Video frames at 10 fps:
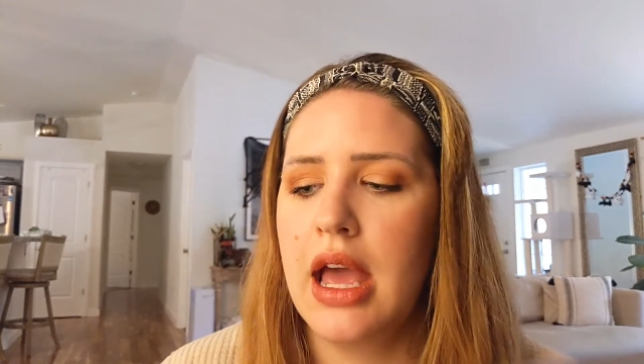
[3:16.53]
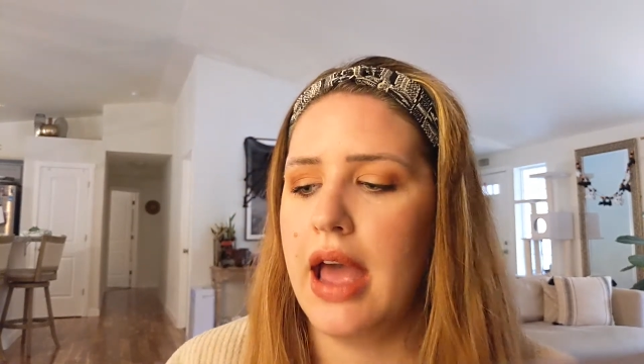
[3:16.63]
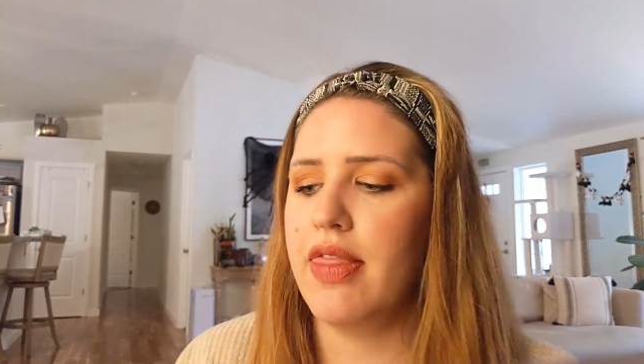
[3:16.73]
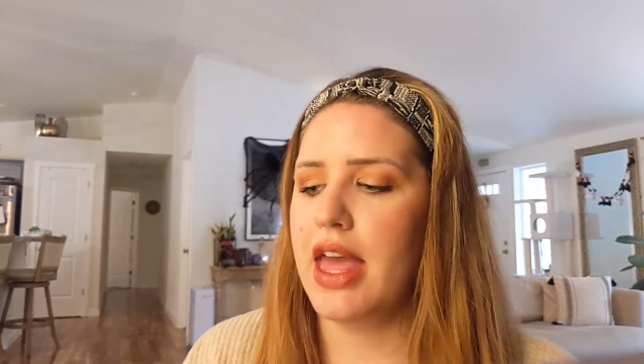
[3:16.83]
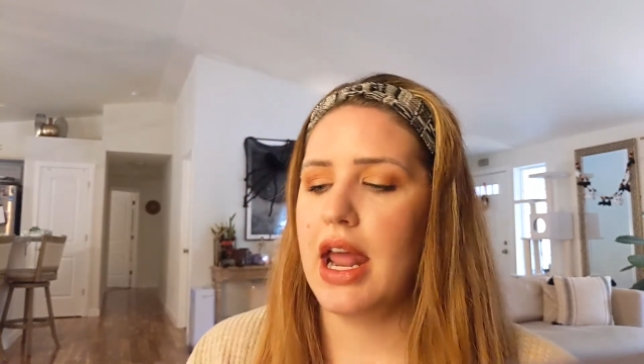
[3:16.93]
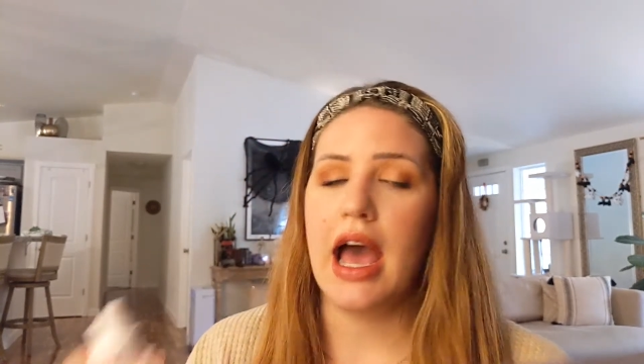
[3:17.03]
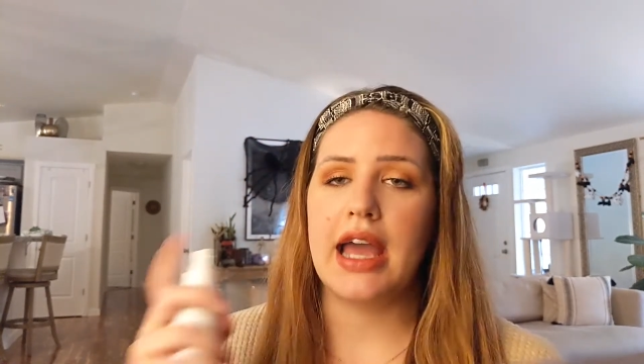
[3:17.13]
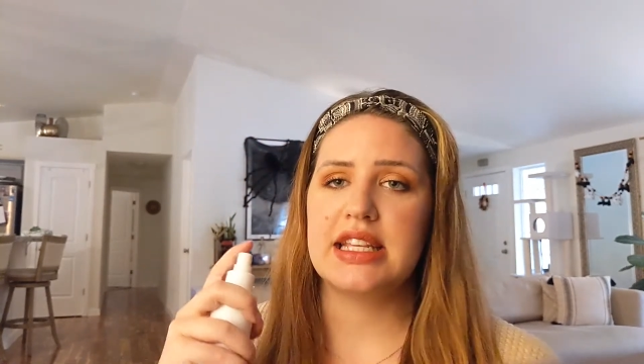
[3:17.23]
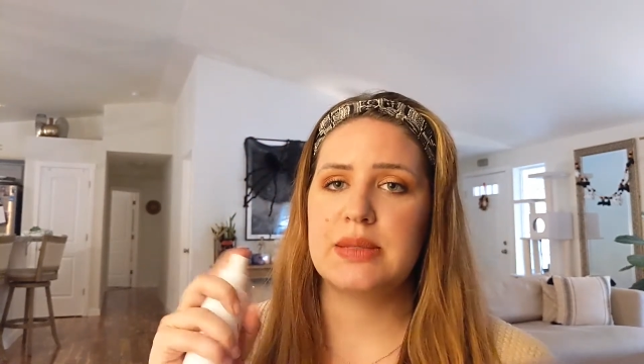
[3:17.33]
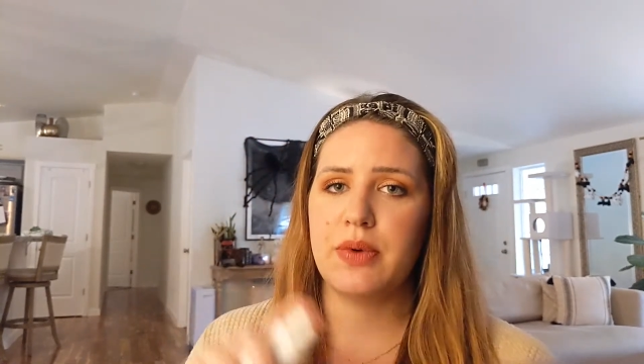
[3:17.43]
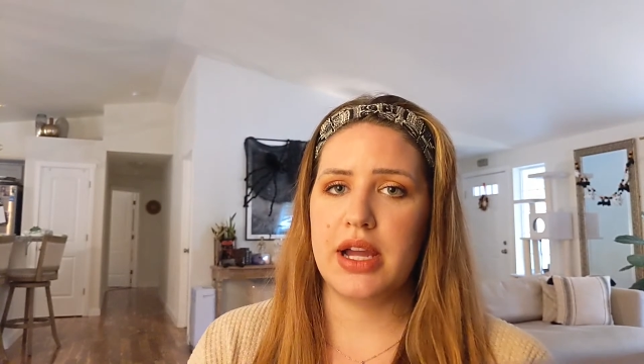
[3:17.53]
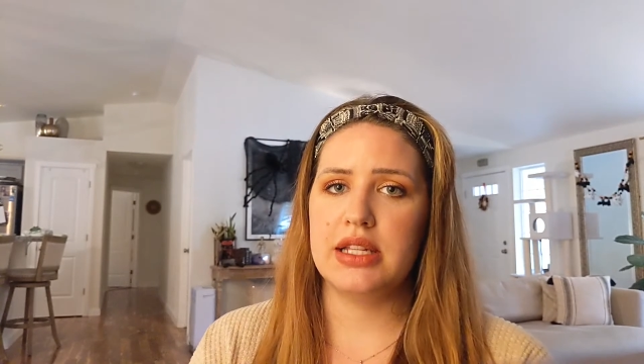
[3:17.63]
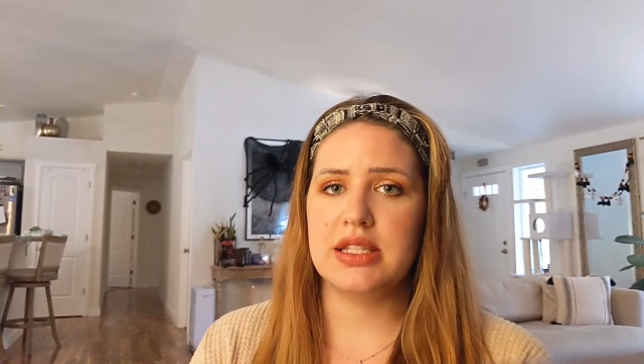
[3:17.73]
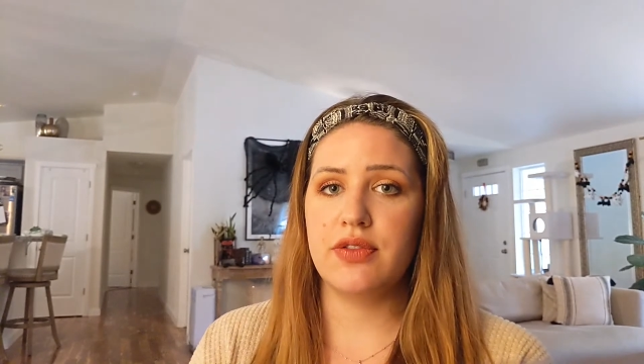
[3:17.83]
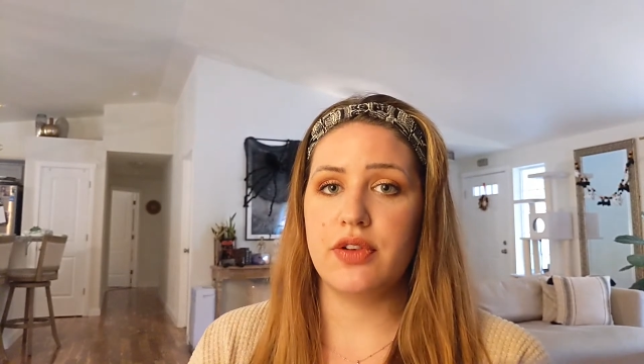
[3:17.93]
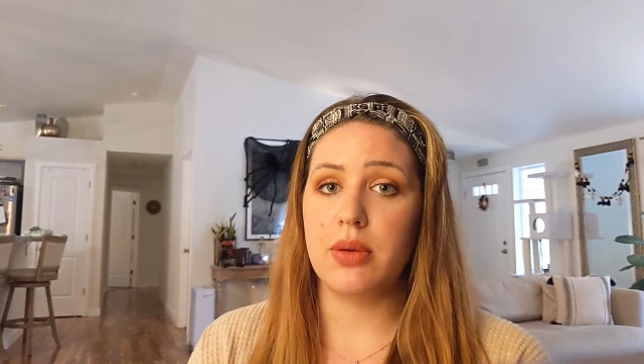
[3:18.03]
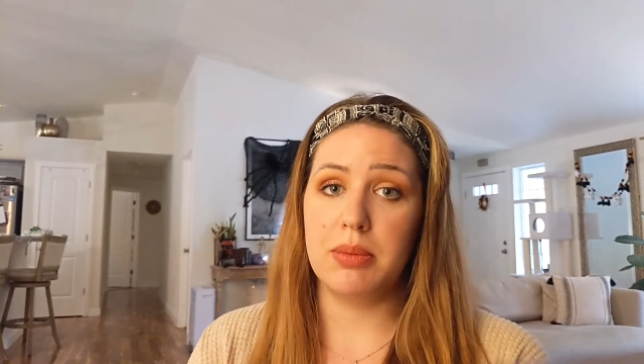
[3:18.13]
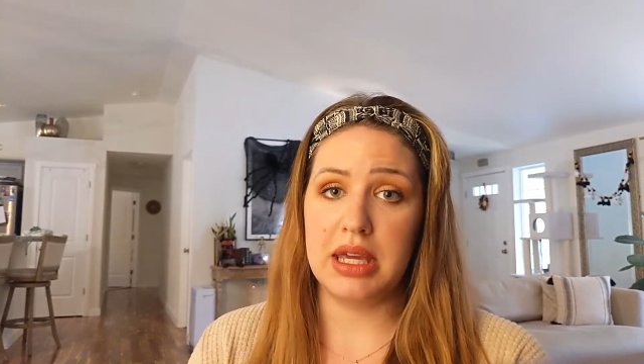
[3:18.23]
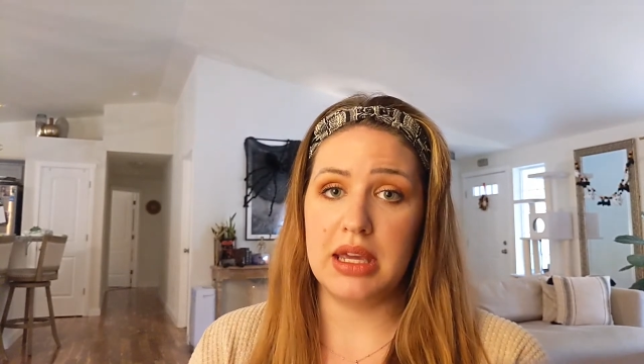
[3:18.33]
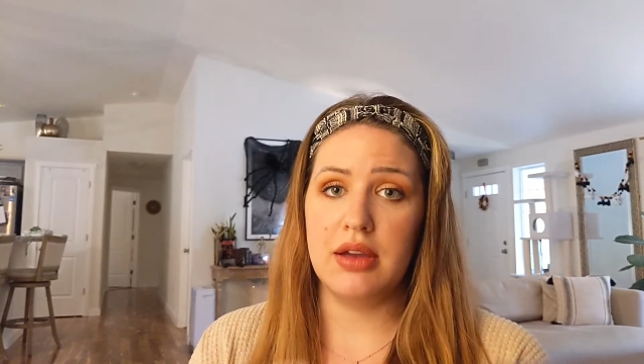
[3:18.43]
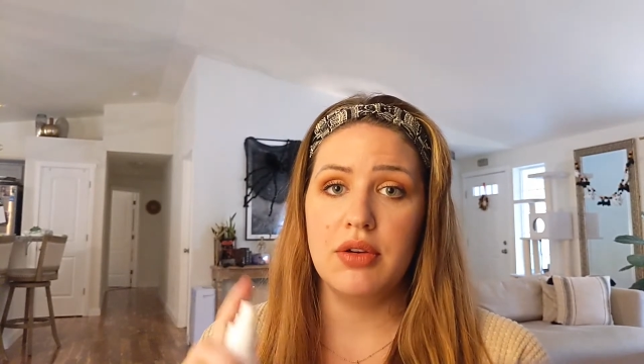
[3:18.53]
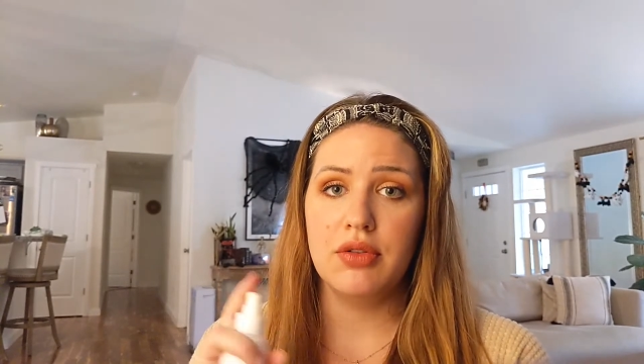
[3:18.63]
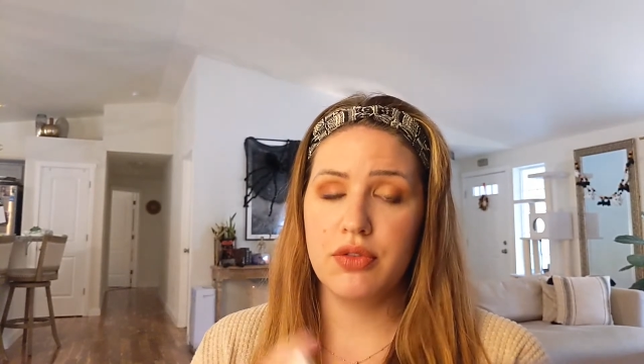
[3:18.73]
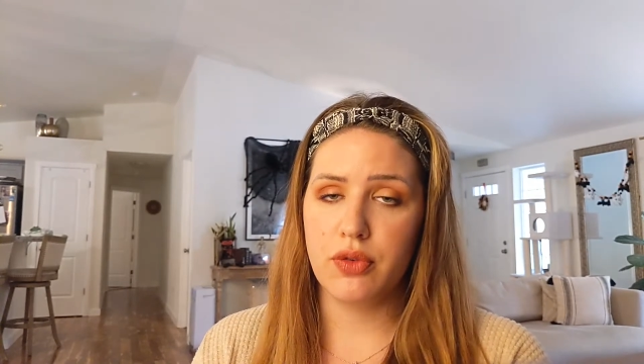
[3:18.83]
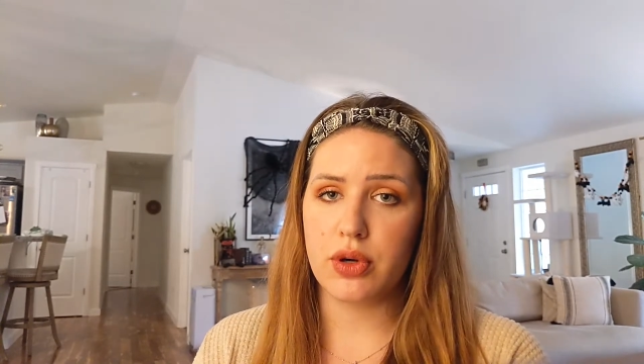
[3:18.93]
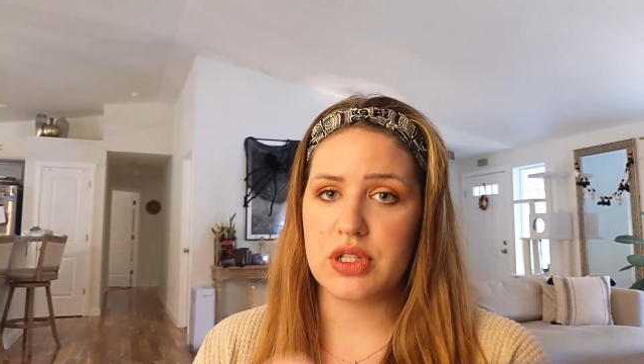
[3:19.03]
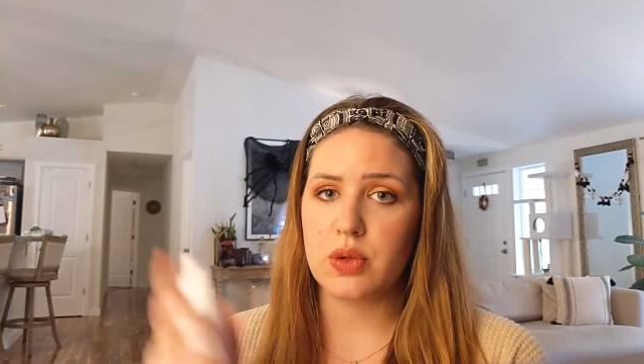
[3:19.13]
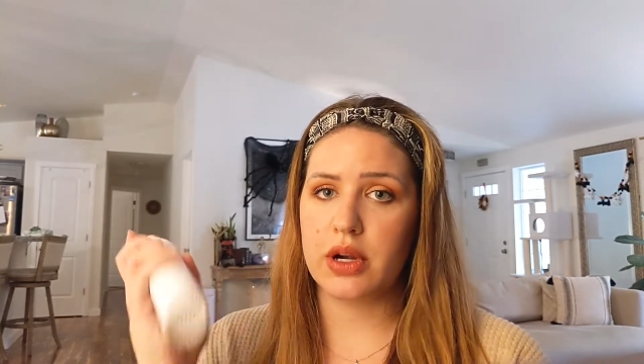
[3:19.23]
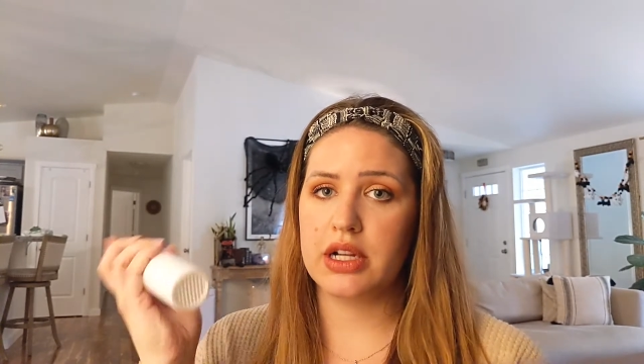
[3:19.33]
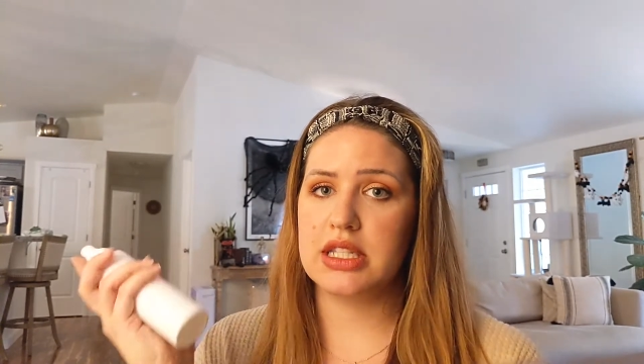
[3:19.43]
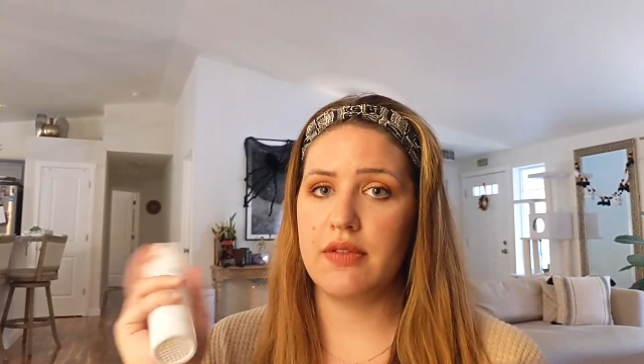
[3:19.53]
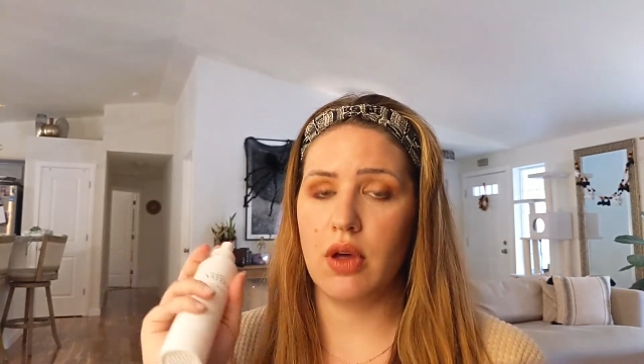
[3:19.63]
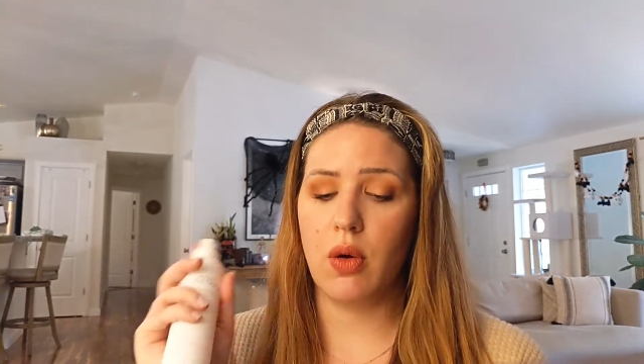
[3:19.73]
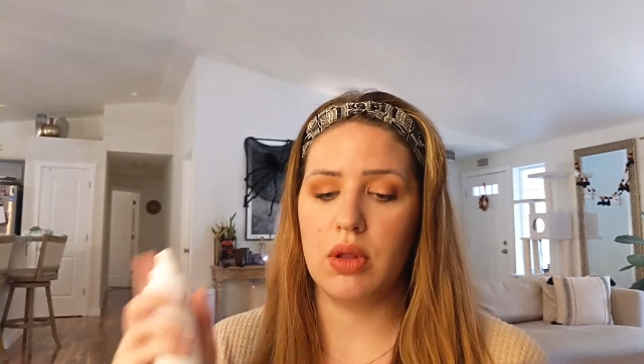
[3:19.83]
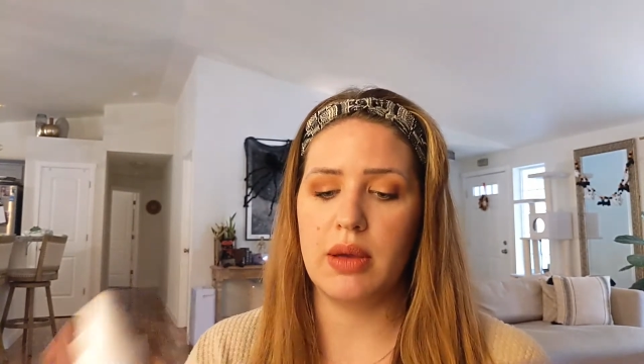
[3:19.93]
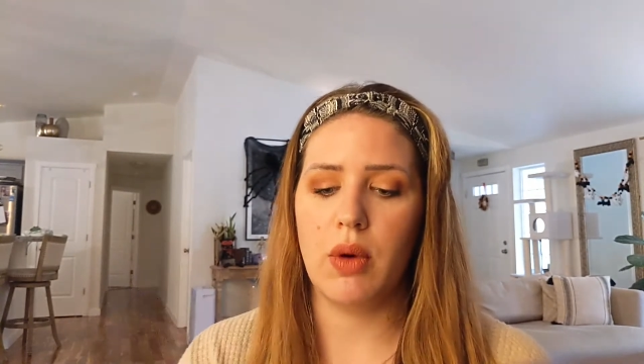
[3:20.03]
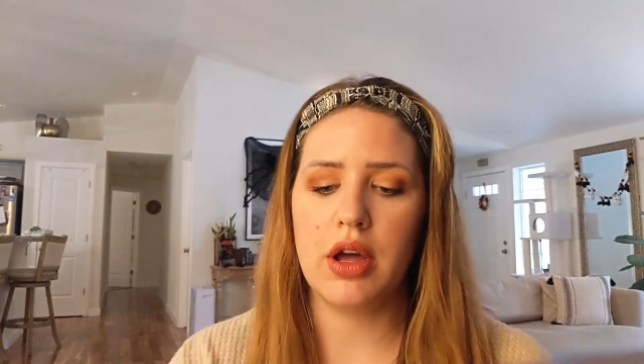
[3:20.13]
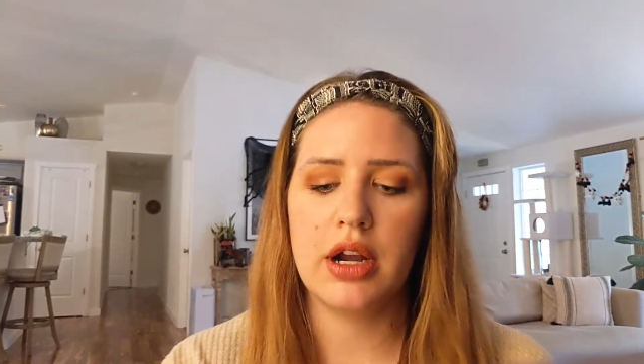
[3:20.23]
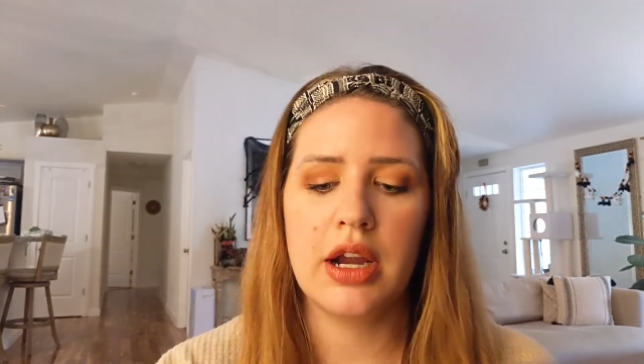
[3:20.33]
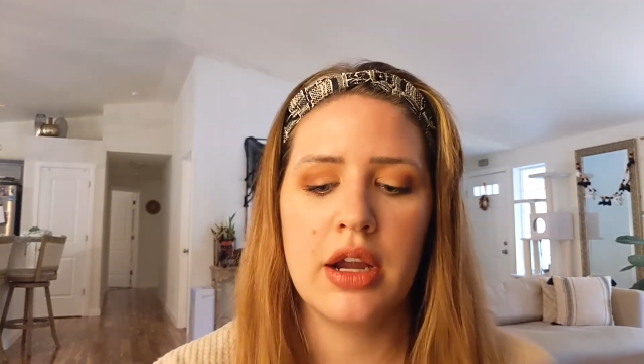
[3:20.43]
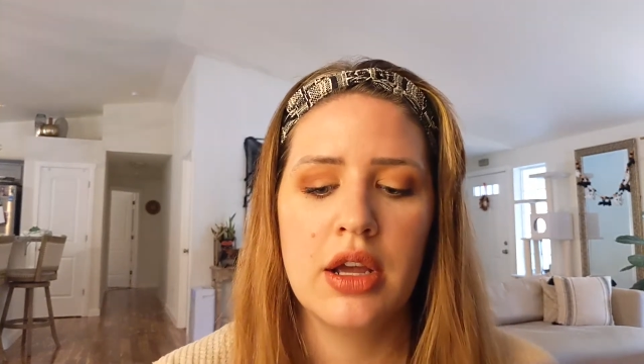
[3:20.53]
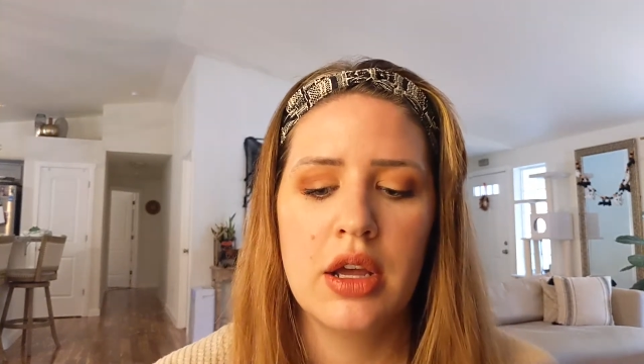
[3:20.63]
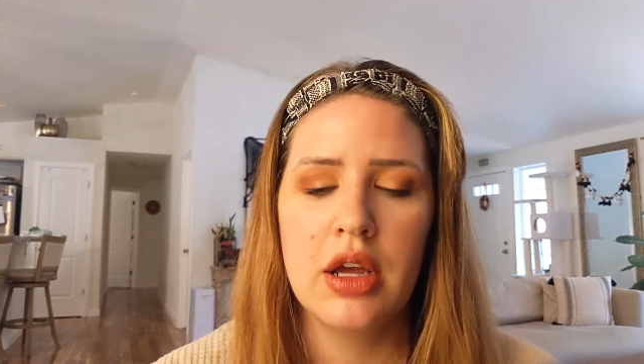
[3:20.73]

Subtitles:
And then I spritz, for me, 4 squirts of the holy water